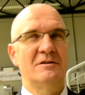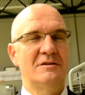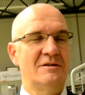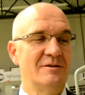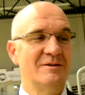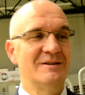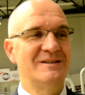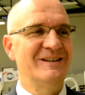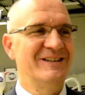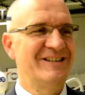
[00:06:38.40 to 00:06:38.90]

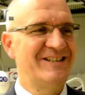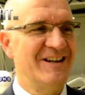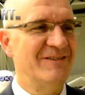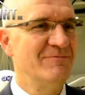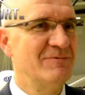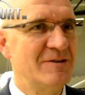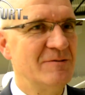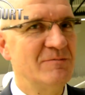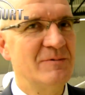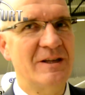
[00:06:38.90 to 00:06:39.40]

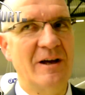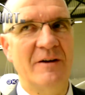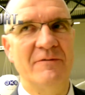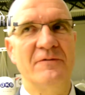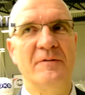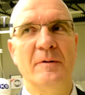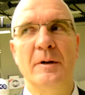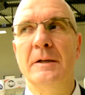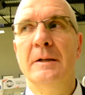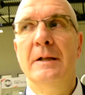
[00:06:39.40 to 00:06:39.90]
something
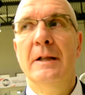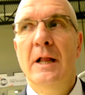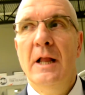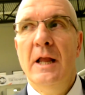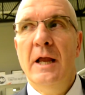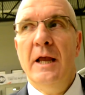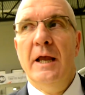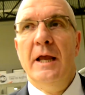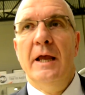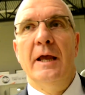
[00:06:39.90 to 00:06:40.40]
tough. Uh,
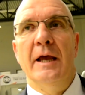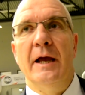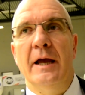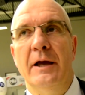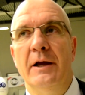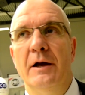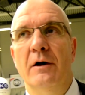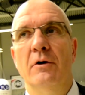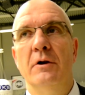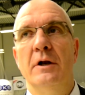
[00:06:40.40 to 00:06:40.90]

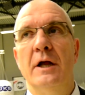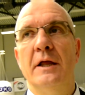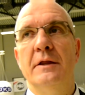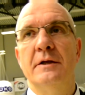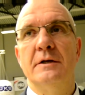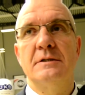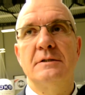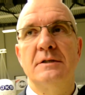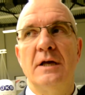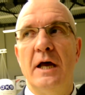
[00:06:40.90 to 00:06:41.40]
uh, on
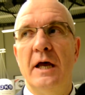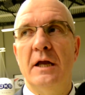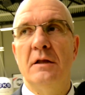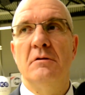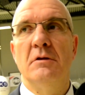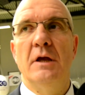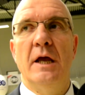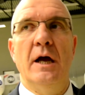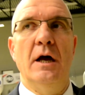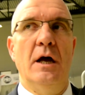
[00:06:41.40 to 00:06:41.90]
other
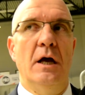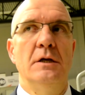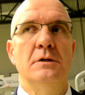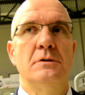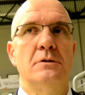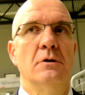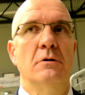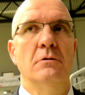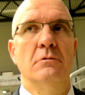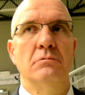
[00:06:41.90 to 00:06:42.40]
side, yeah, I
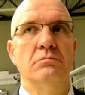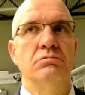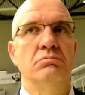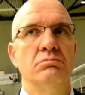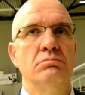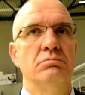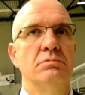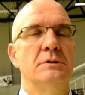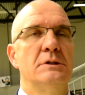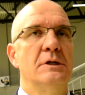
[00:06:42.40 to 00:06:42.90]
saw
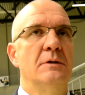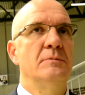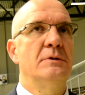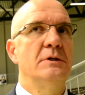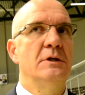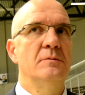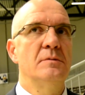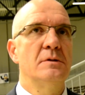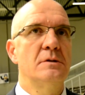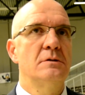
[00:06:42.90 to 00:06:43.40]
some
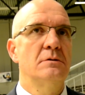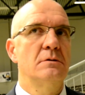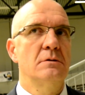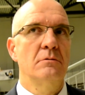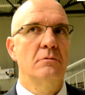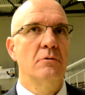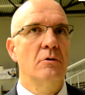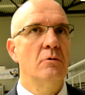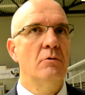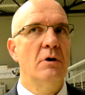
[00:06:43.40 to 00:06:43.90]
teams
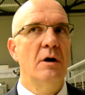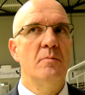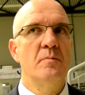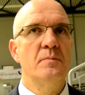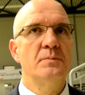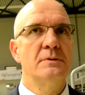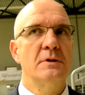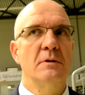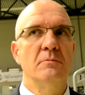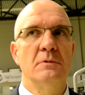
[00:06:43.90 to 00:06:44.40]
grow up,
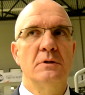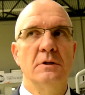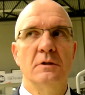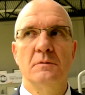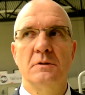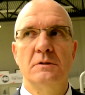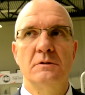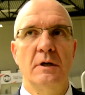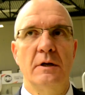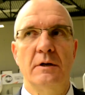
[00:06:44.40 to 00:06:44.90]
some
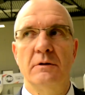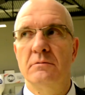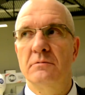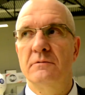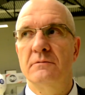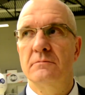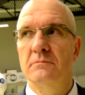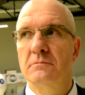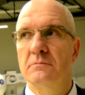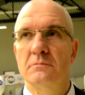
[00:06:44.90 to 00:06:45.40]
teams are
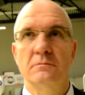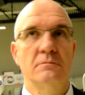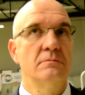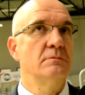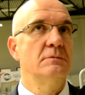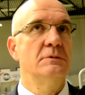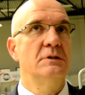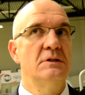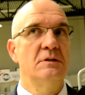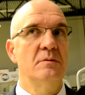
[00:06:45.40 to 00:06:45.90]

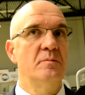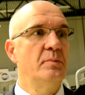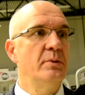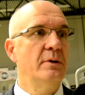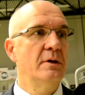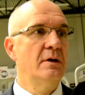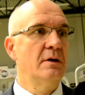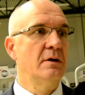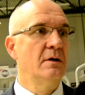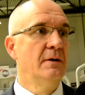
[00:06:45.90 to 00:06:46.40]

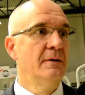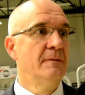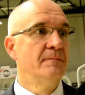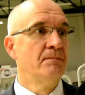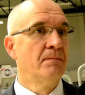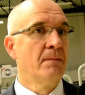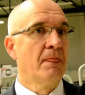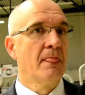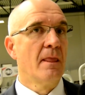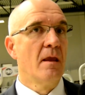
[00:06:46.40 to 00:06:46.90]
disappear.
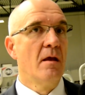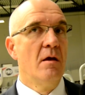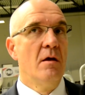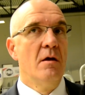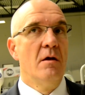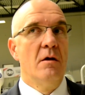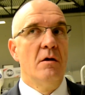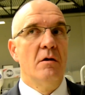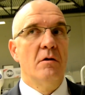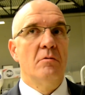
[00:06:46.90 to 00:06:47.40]

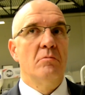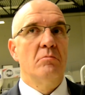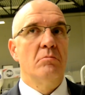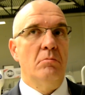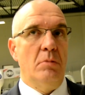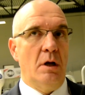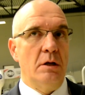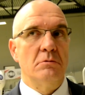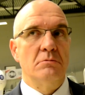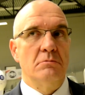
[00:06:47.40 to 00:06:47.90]

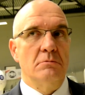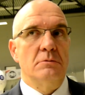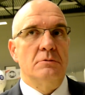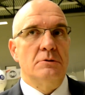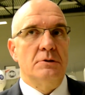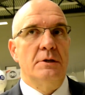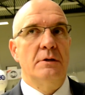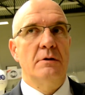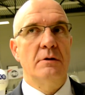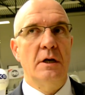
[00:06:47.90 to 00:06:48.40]
But
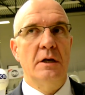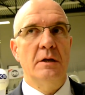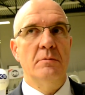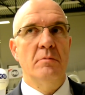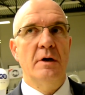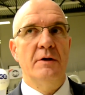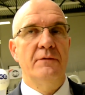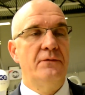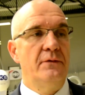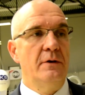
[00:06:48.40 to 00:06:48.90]
generally,
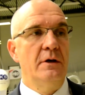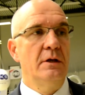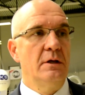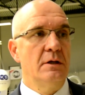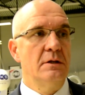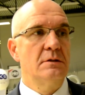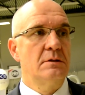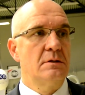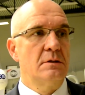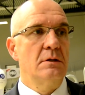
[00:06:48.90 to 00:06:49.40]
my feeling
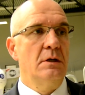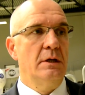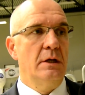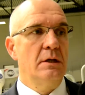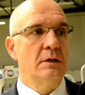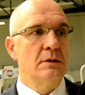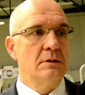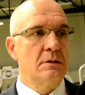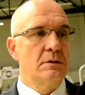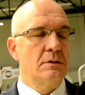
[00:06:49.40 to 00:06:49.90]
is
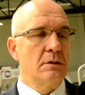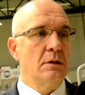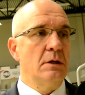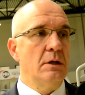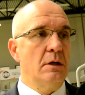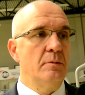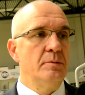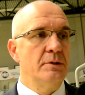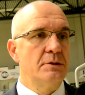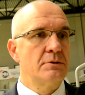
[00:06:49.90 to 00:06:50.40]
league is a
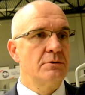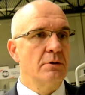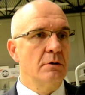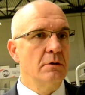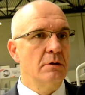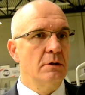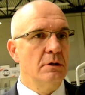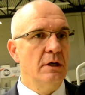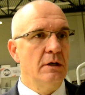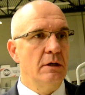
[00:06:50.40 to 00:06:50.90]
little bit
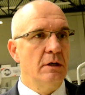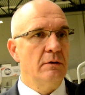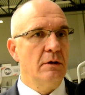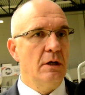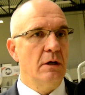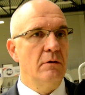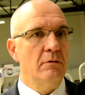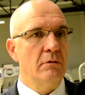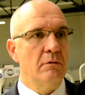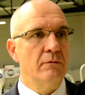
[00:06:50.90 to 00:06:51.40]
stronger than
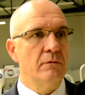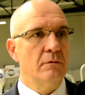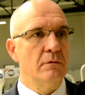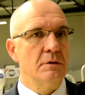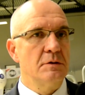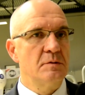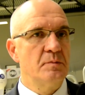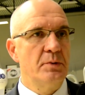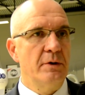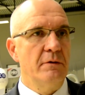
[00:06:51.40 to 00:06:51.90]
than
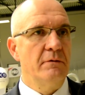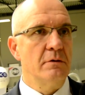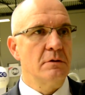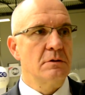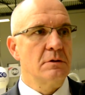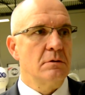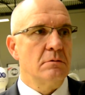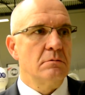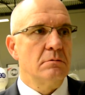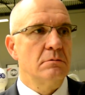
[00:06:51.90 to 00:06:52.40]
was previously.